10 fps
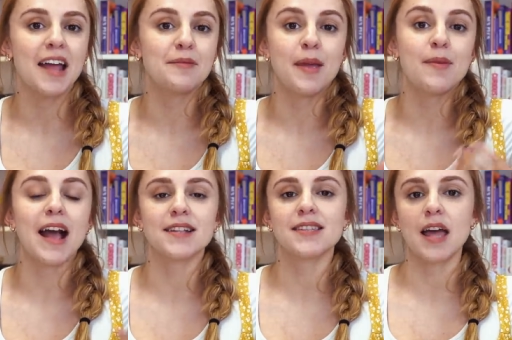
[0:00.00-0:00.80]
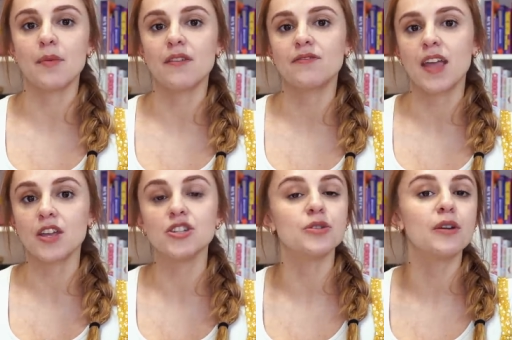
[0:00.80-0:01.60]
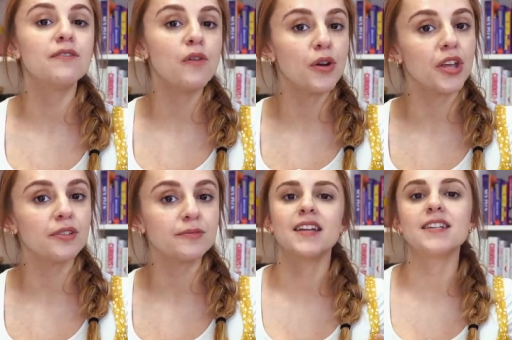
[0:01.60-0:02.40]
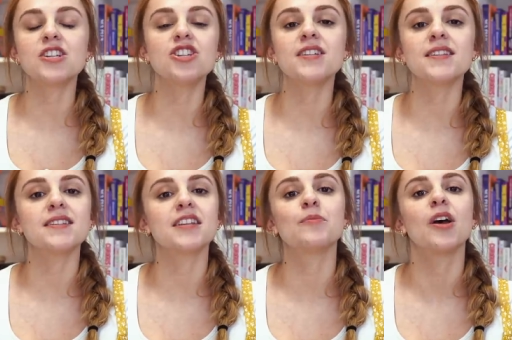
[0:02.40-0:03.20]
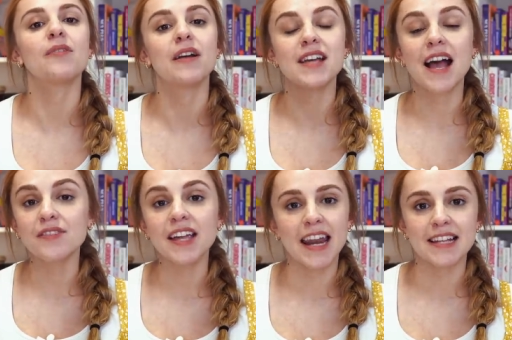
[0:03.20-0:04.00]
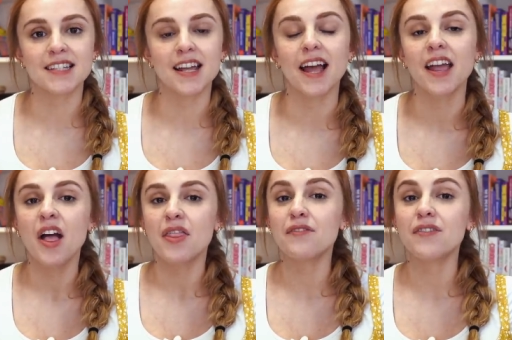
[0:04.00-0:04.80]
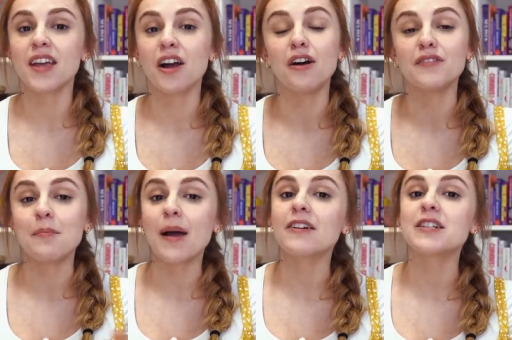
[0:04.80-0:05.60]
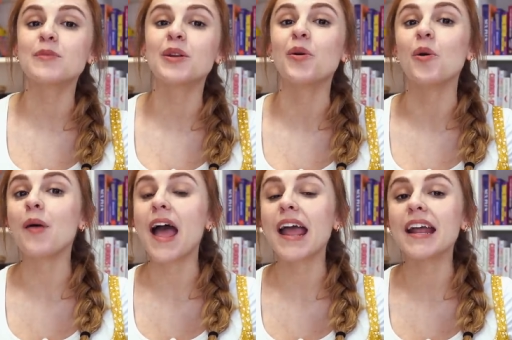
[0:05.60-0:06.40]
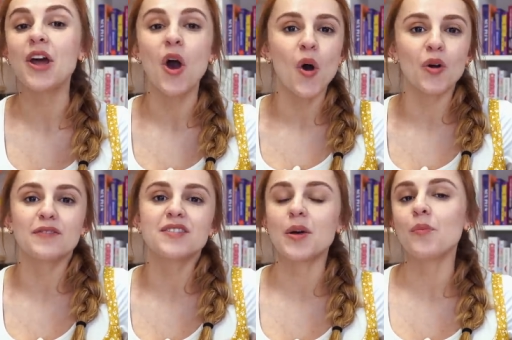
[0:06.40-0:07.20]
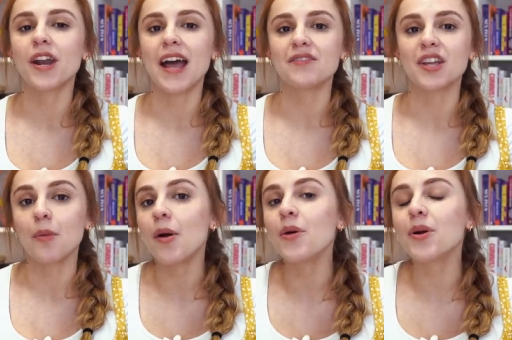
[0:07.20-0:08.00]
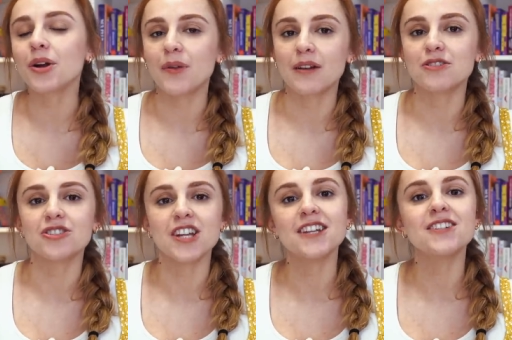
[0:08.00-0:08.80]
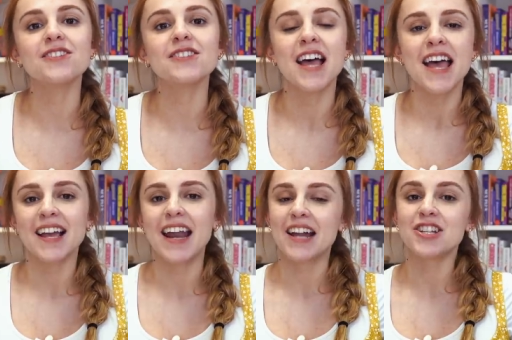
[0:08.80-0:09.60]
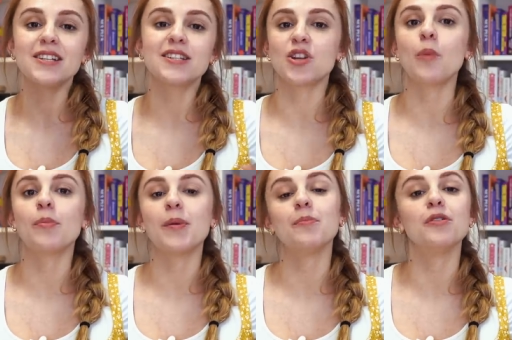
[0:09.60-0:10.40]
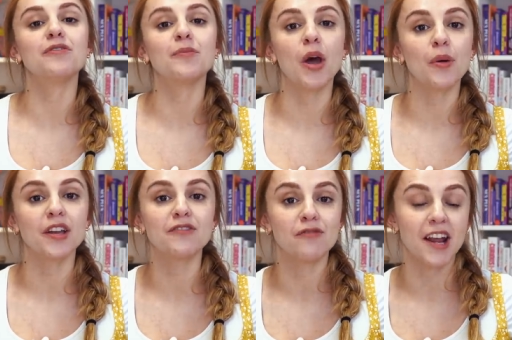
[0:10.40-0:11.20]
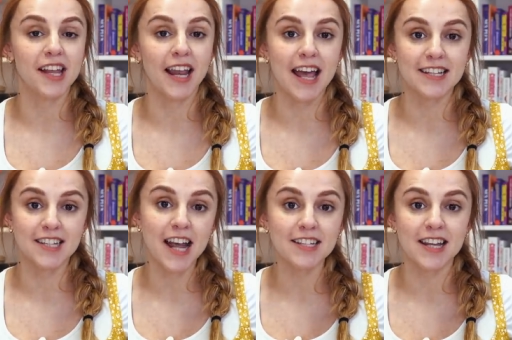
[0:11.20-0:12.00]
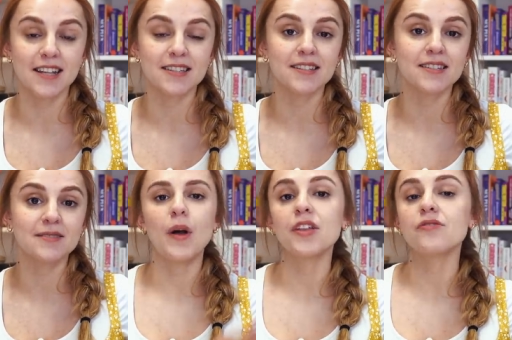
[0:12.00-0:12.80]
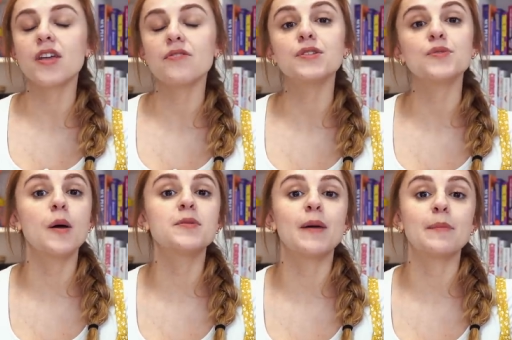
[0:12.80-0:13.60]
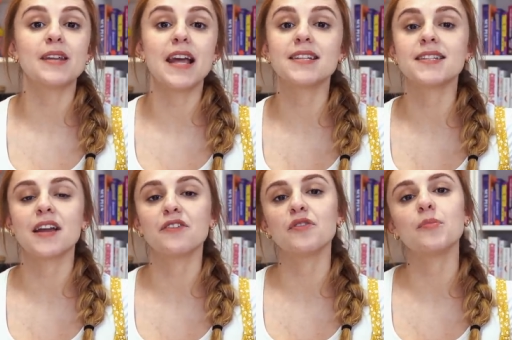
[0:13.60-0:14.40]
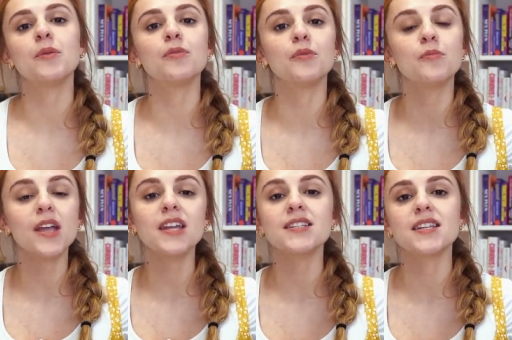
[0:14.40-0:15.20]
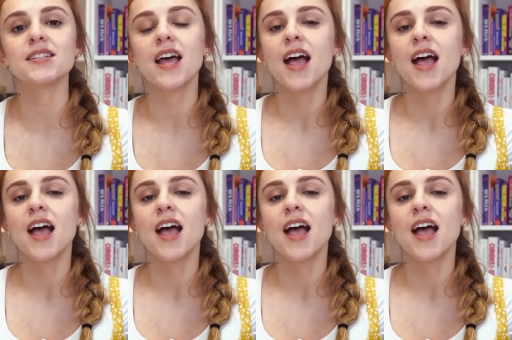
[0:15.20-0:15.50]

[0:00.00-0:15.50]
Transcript: and maybe ask them if they could do it for you. In addition to the stigma around having an S T I, the fear of embarrassment or pain or of someone having a poke around your genitals can actually stop people from going for regular S T I tests. While urethral swabs might be necessary for people with penis Penises,